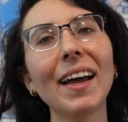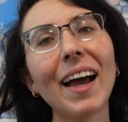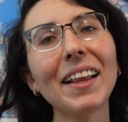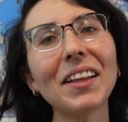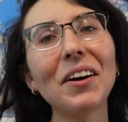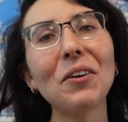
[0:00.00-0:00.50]

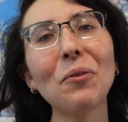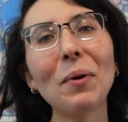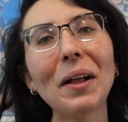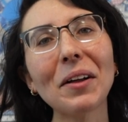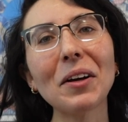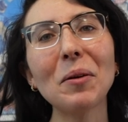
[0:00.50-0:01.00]
Hello,
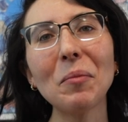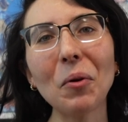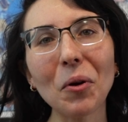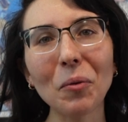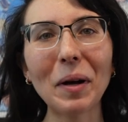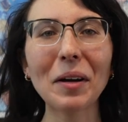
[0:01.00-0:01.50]
welcome
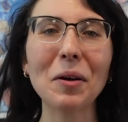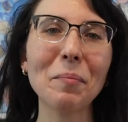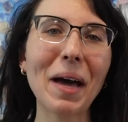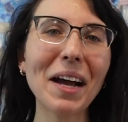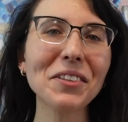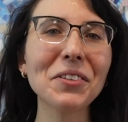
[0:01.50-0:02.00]
or welcome
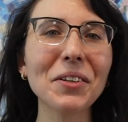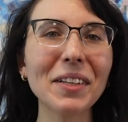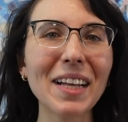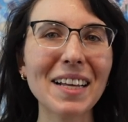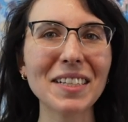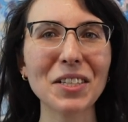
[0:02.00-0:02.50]
back to
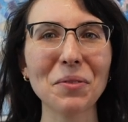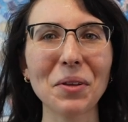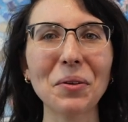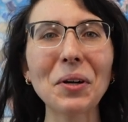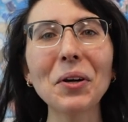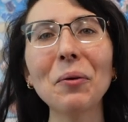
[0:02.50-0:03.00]
Classics with a
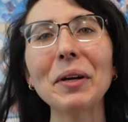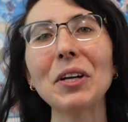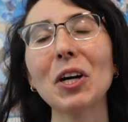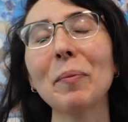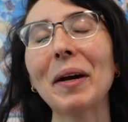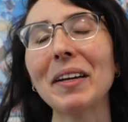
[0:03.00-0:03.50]
Quirk, where we
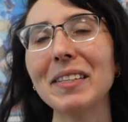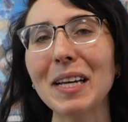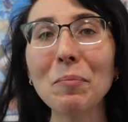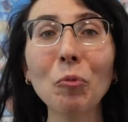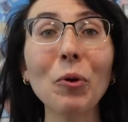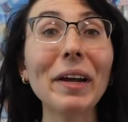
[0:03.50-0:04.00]
talk about
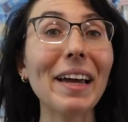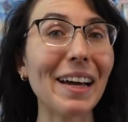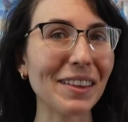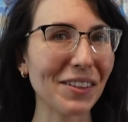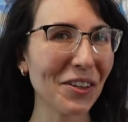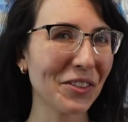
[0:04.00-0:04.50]
contemporary
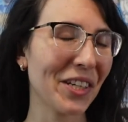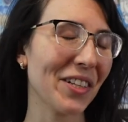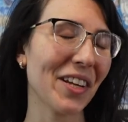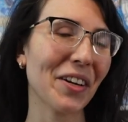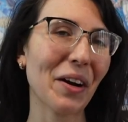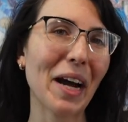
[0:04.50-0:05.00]
and luxury
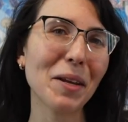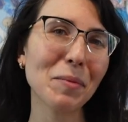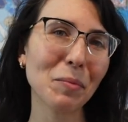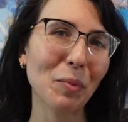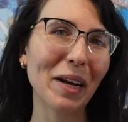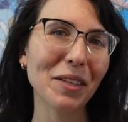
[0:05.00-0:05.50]
designer items
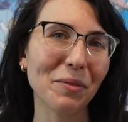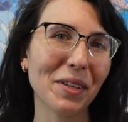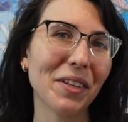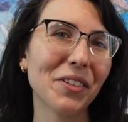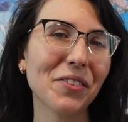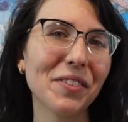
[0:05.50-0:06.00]
and brands with a
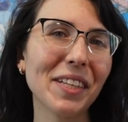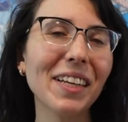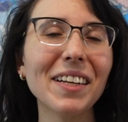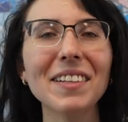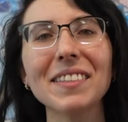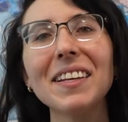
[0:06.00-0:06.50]
touch of
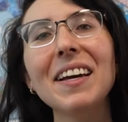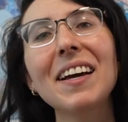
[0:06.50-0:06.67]
silliness.